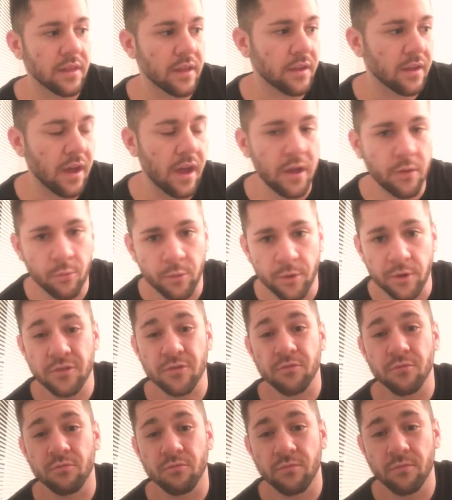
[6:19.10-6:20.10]
like, I worked
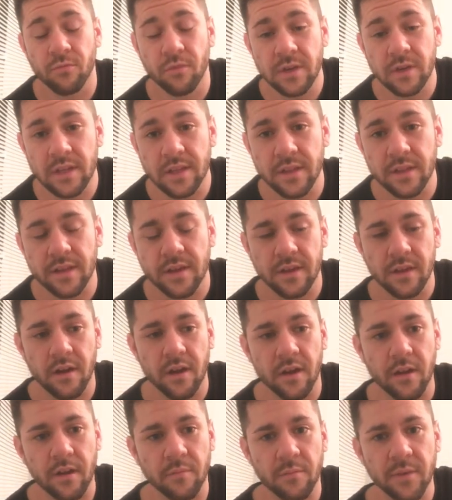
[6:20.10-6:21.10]
really
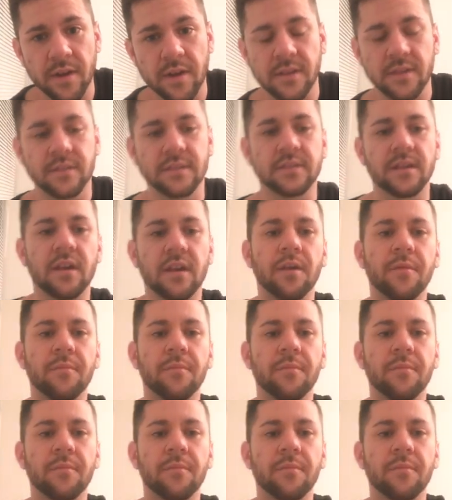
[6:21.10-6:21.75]
hard because